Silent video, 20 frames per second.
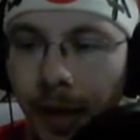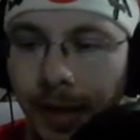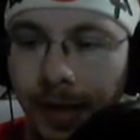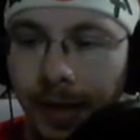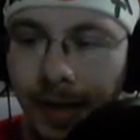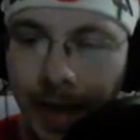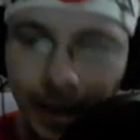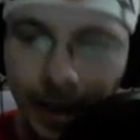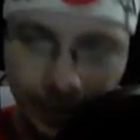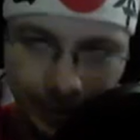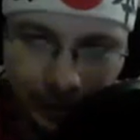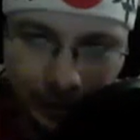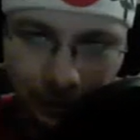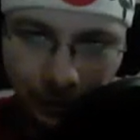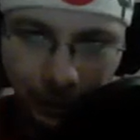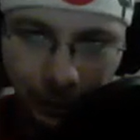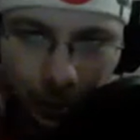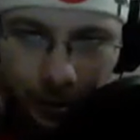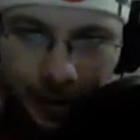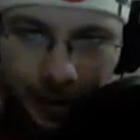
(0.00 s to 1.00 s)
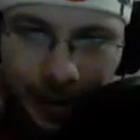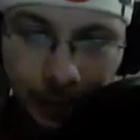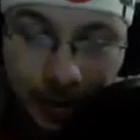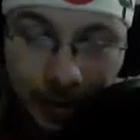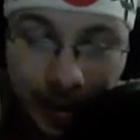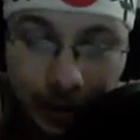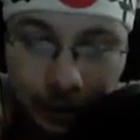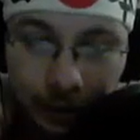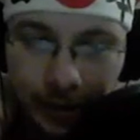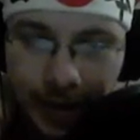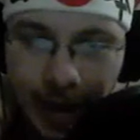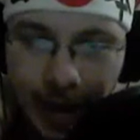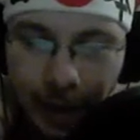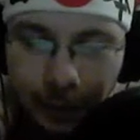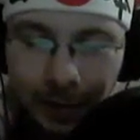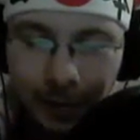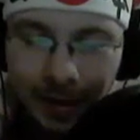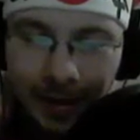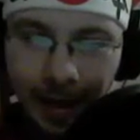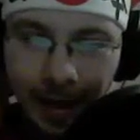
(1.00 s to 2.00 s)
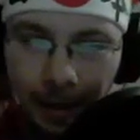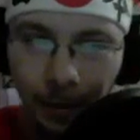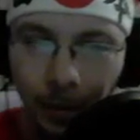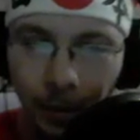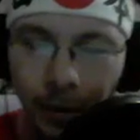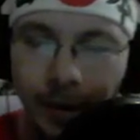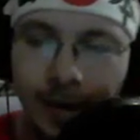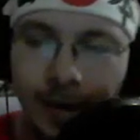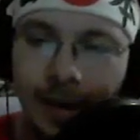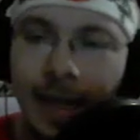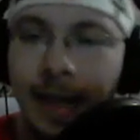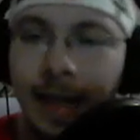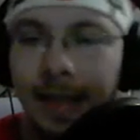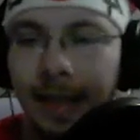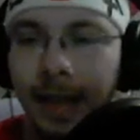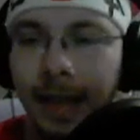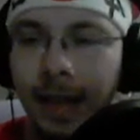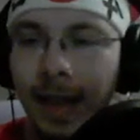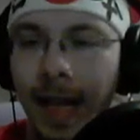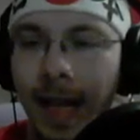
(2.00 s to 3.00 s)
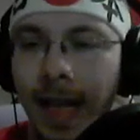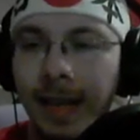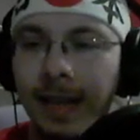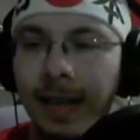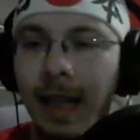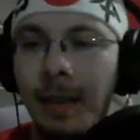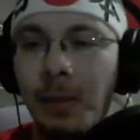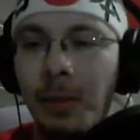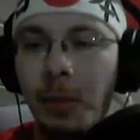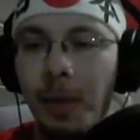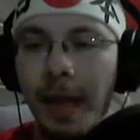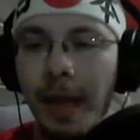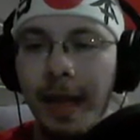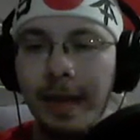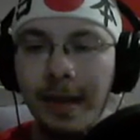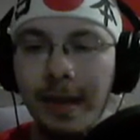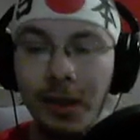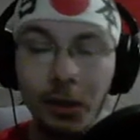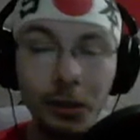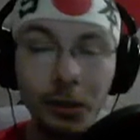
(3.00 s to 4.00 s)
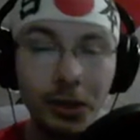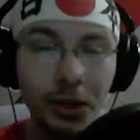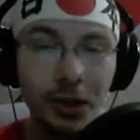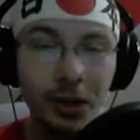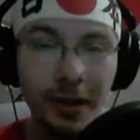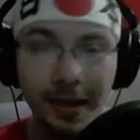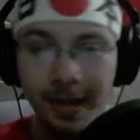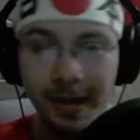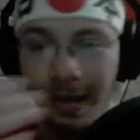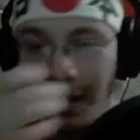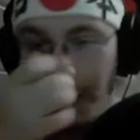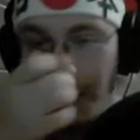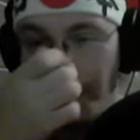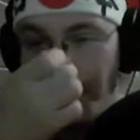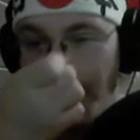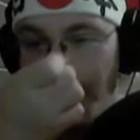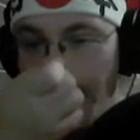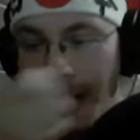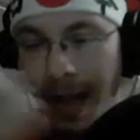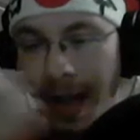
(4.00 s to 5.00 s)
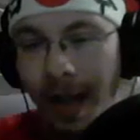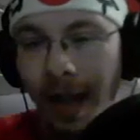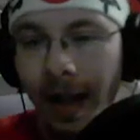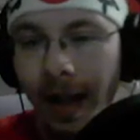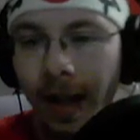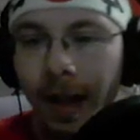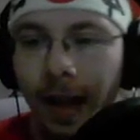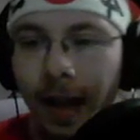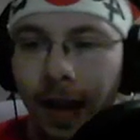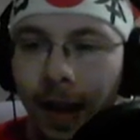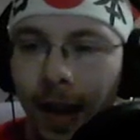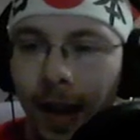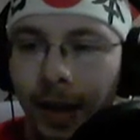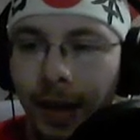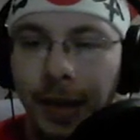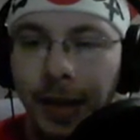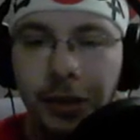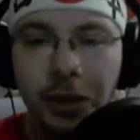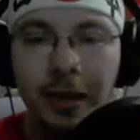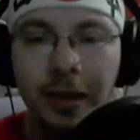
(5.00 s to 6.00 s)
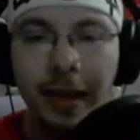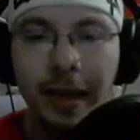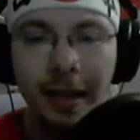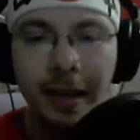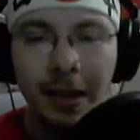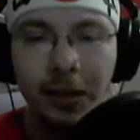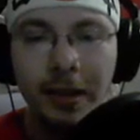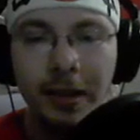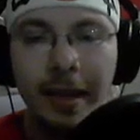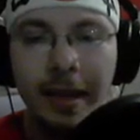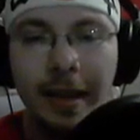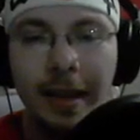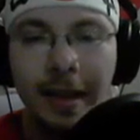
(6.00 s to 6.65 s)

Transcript: 1040. We definitely have 10 points less than the last time we played Soldiers, so that should tell you